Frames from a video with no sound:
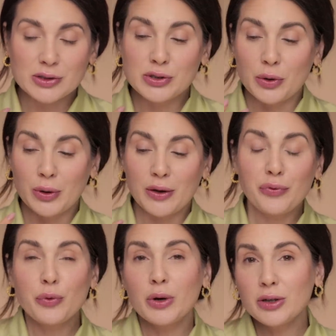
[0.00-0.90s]
So
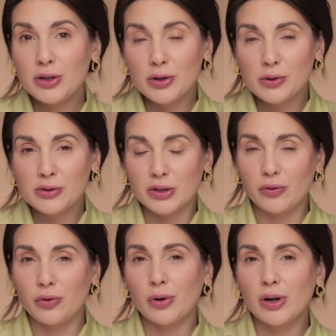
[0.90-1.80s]
if you want to use, and
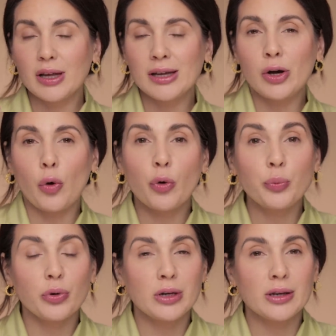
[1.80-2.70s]
if you want to
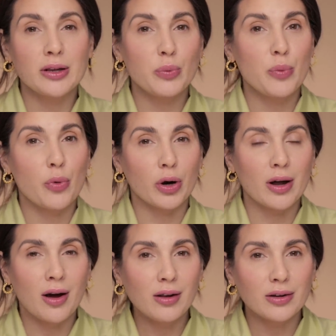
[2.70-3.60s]
incorporate a little bit more
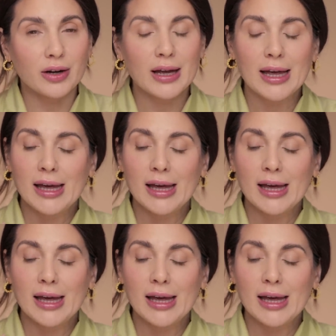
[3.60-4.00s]
color